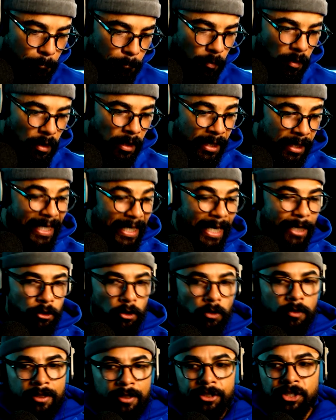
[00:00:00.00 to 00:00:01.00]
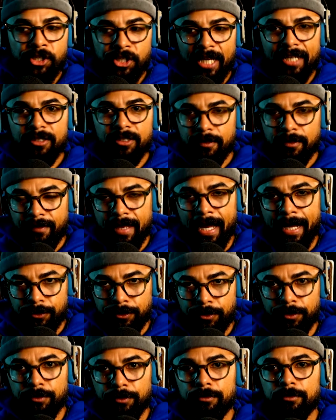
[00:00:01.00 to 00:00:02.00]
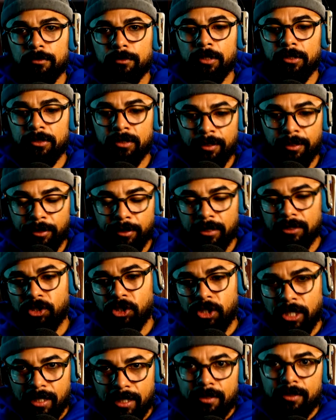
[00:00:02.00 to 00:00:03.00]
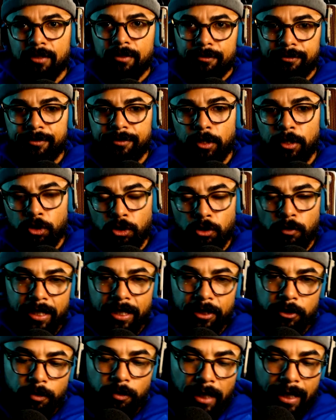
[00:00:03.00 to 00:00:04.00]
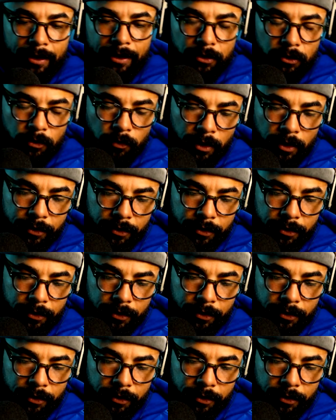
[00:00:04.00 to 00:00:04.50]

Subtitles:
And I know there's shades of that too. There's different shades of the New Age black as well.